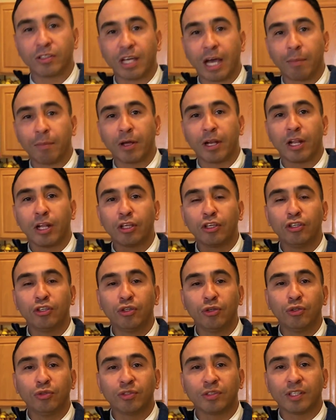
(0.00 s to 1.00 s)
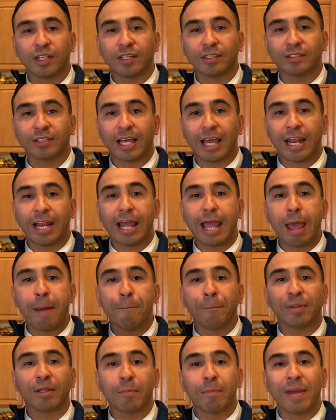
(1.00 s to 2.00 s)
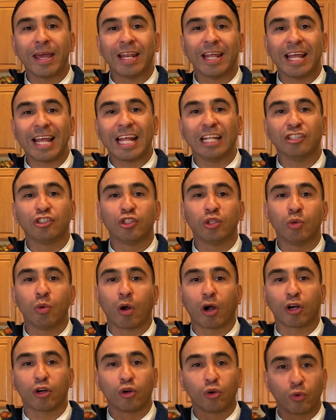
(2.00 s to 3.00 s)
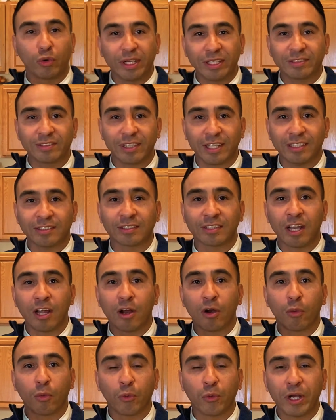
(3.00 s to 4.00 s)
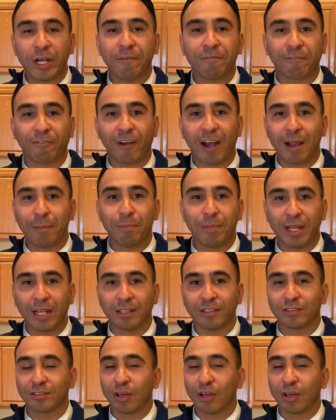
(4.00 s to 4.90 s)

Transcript: going to use this and implement it into our greaseless refried beans.